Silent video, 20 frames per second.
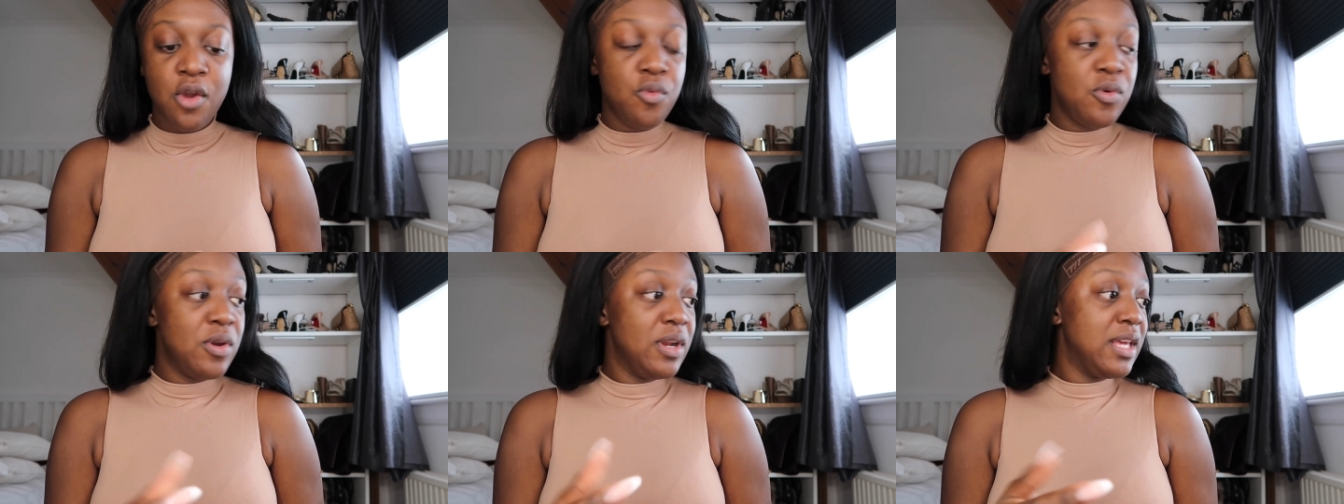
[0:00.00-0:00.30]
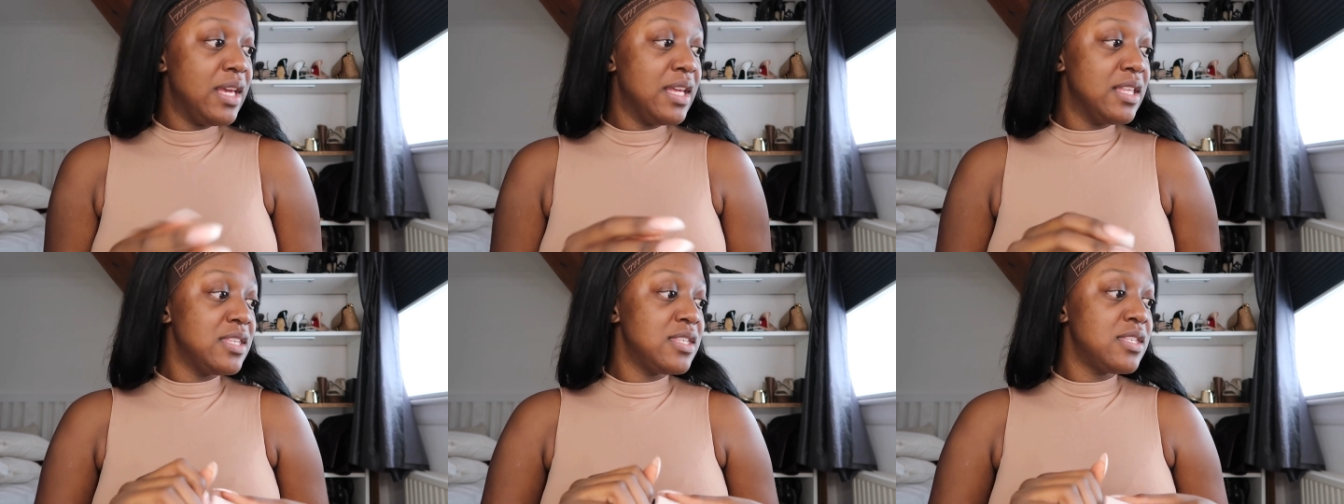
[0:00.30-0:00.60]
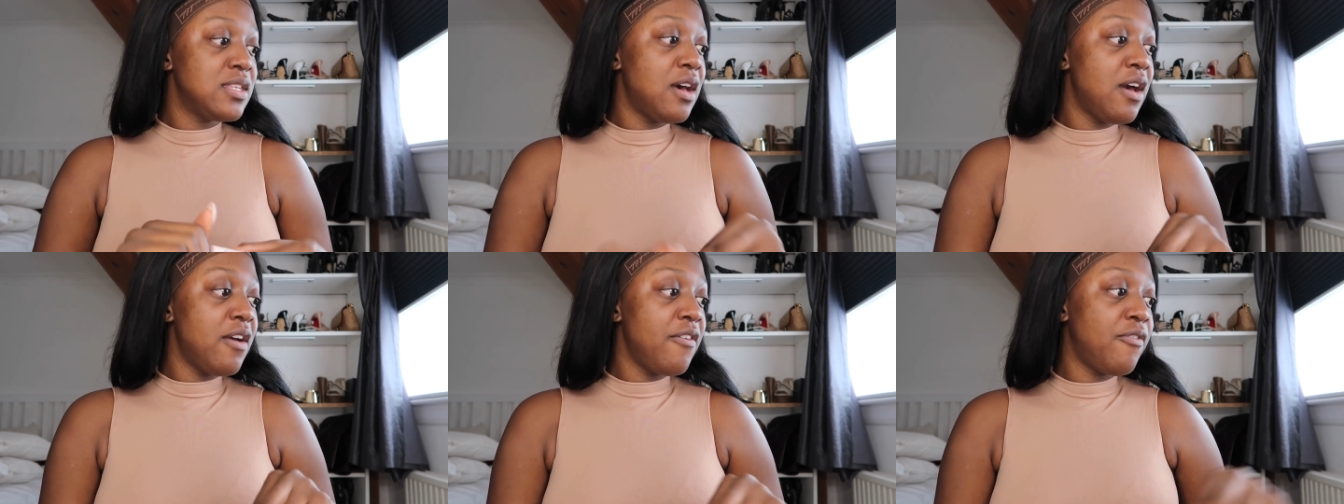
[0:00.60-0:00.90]
really
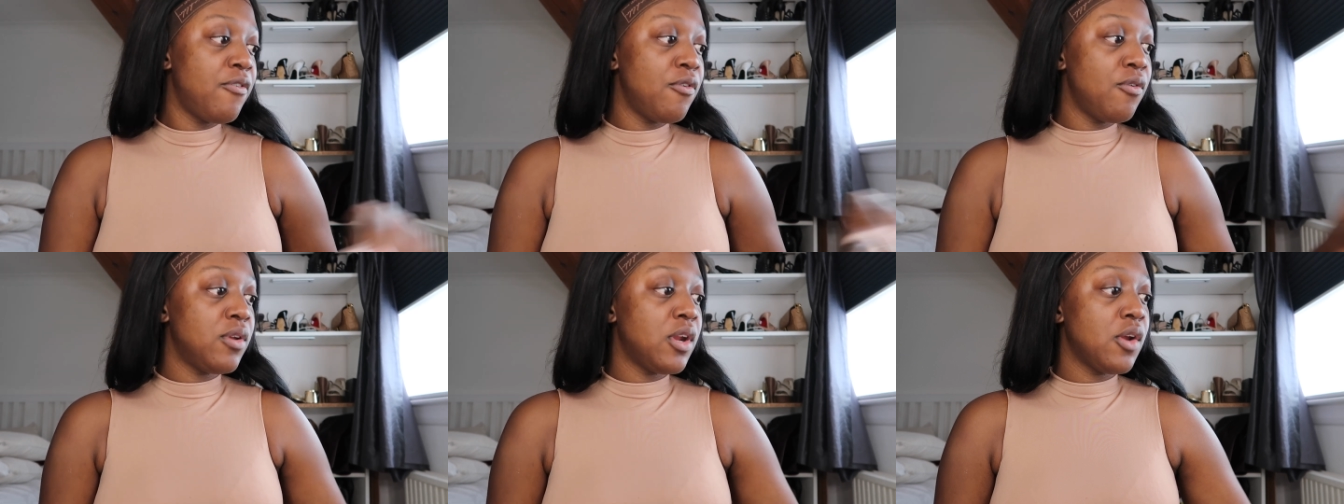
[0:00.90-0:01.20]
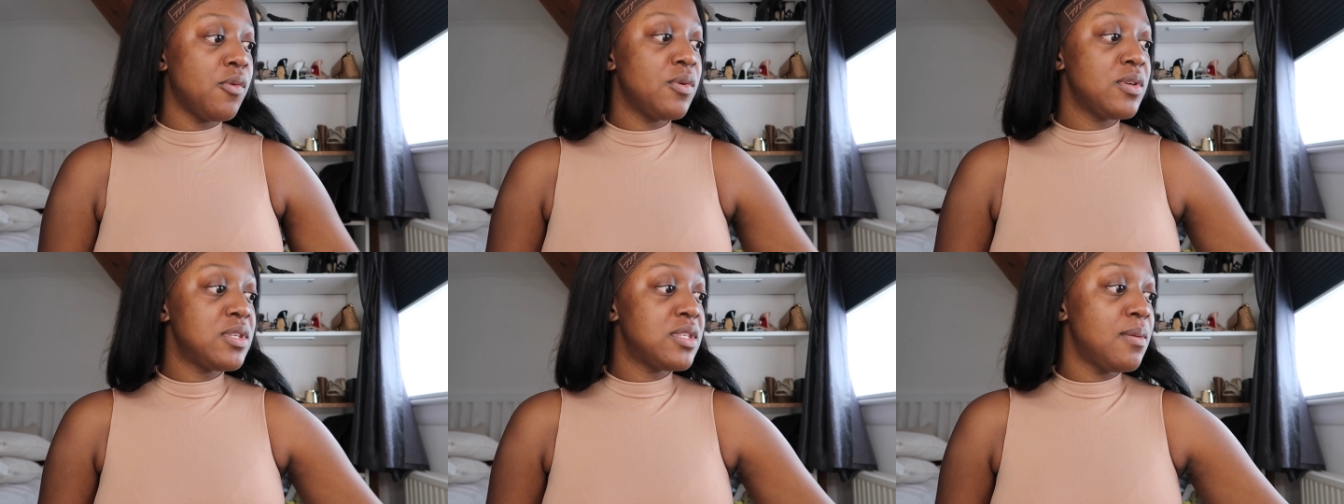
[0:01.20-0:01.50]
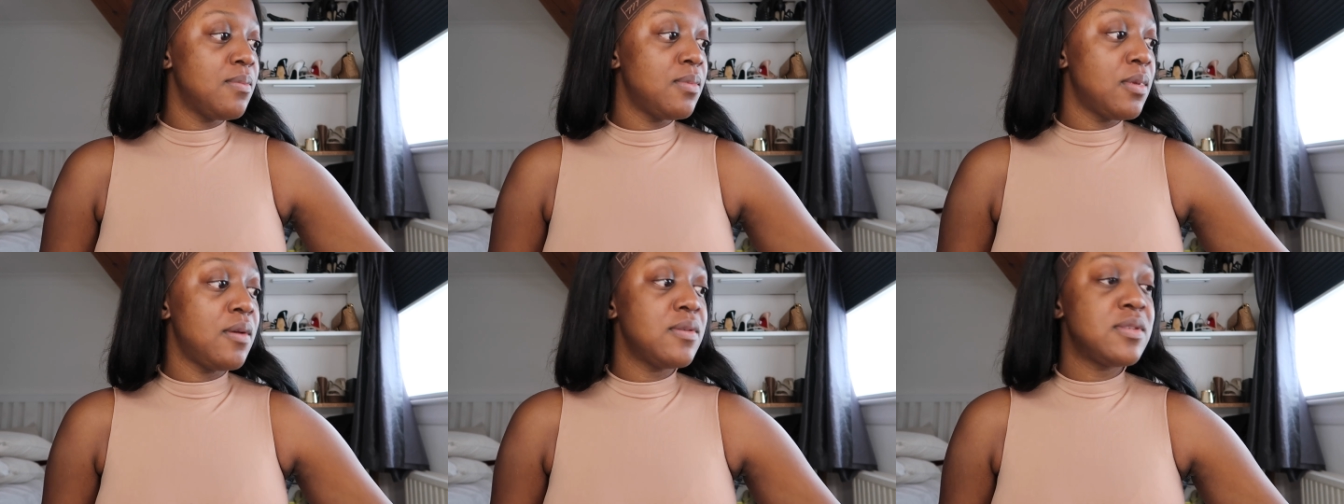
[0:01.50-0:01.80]
insightful and i wrote some
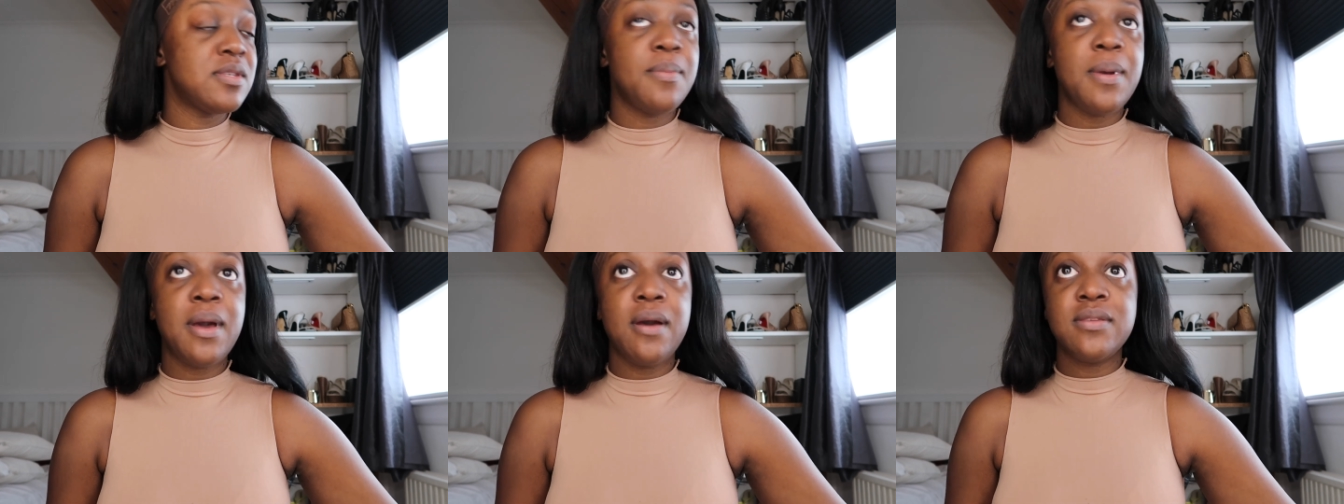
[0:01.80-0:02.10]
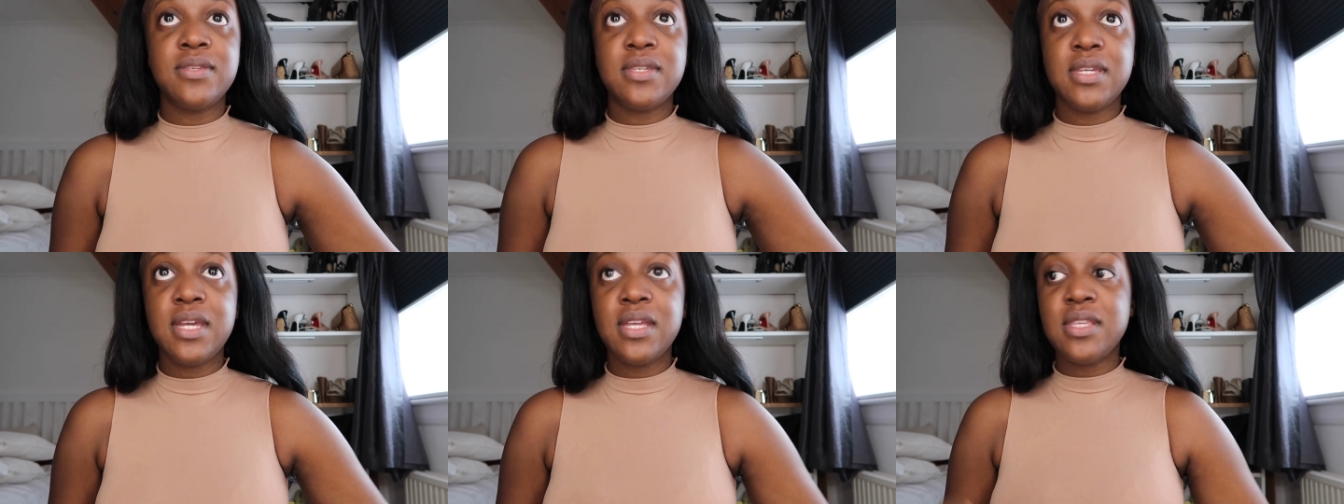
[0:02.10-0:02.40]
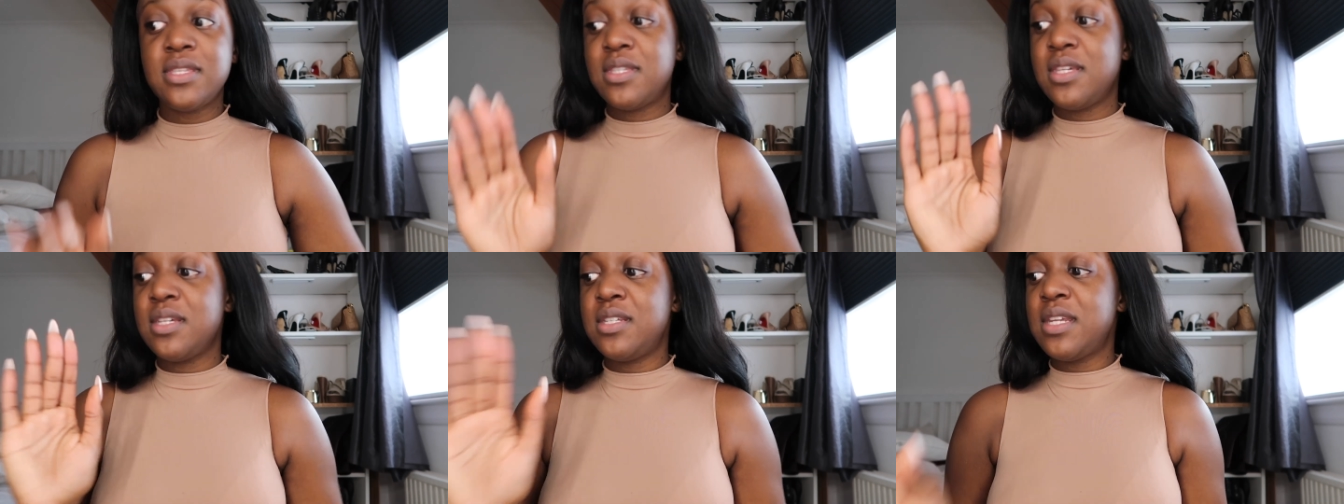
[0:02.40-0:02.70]
notes about
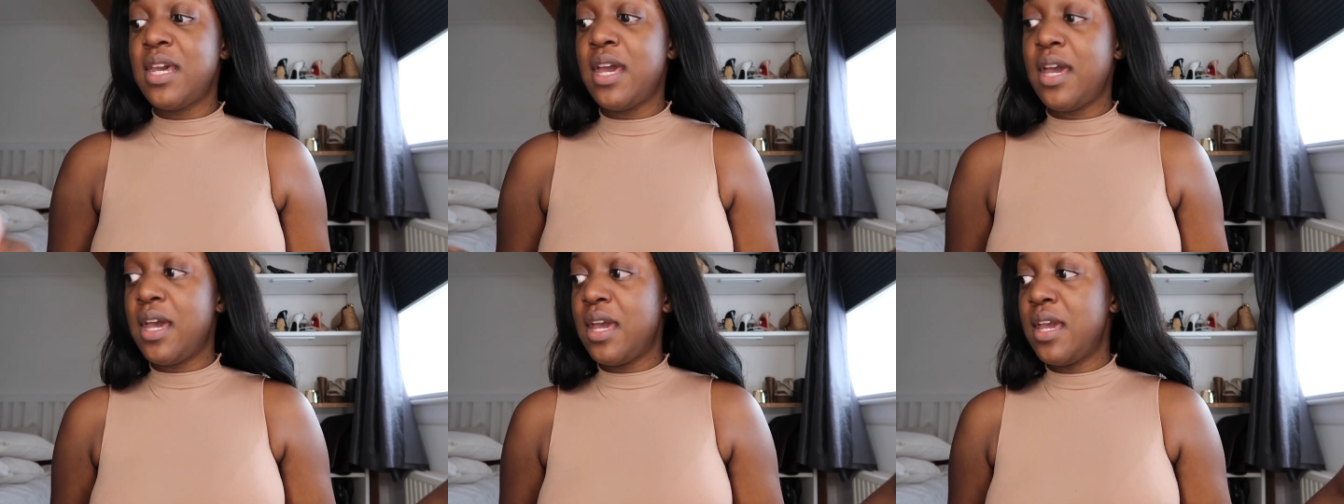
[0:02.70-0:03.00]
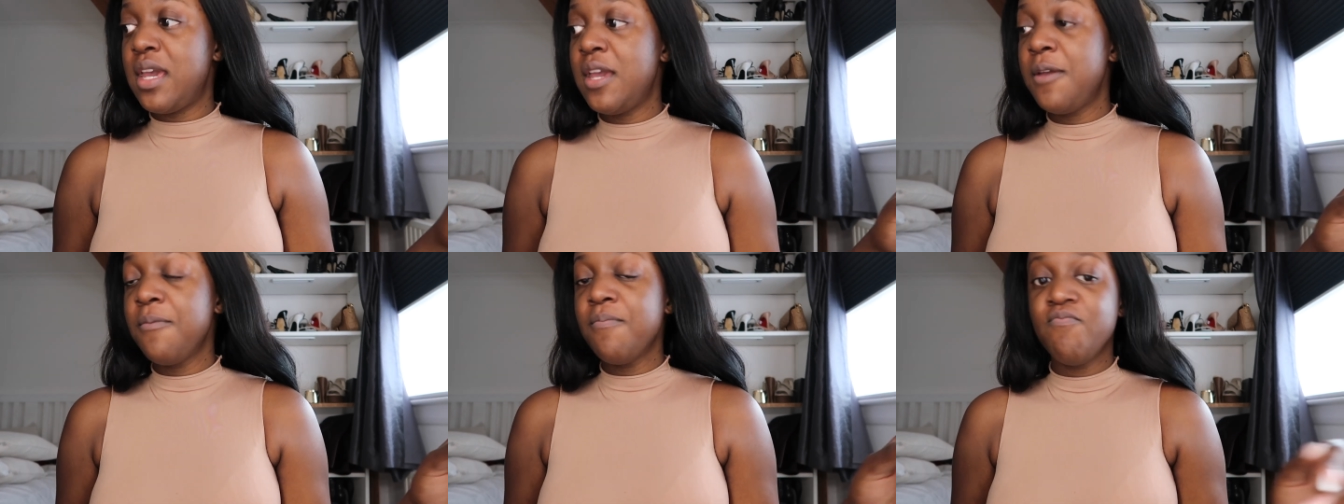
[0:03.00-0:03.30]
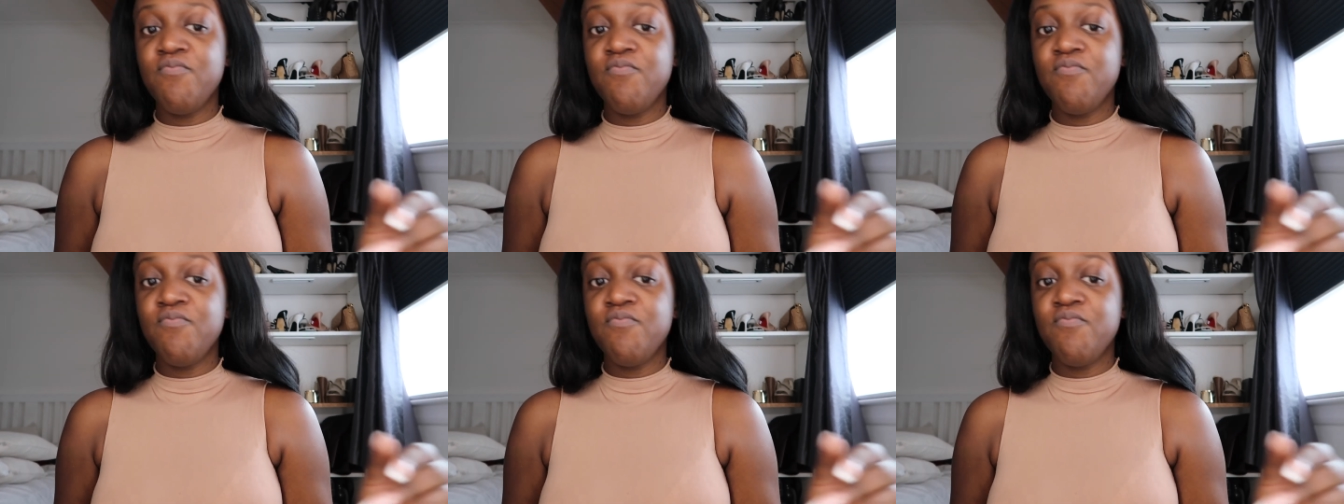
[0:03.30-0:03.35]
it today